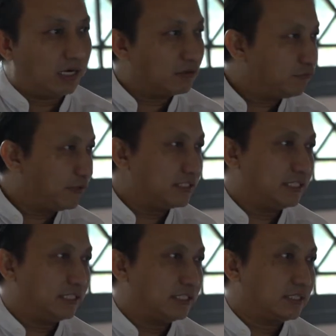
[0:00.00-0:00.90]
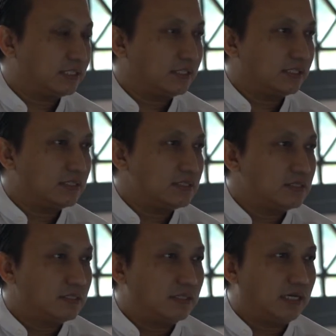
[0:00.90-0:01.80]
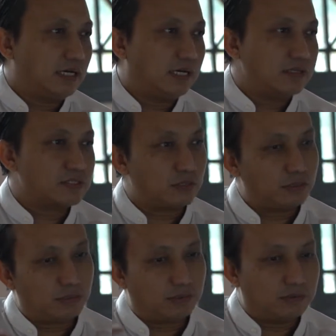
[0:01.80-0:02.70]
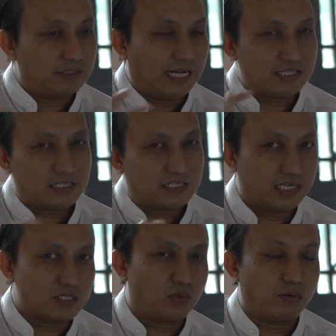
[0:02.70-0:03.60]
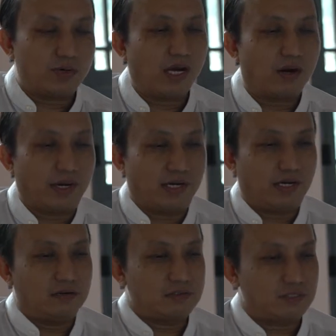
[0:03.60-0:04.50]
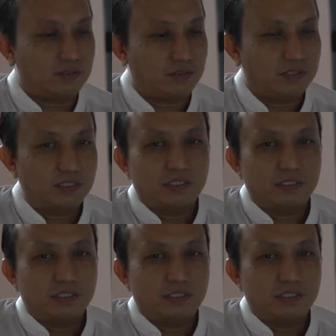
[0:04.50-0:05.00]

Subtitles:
unfunded. So that's where we are right now. So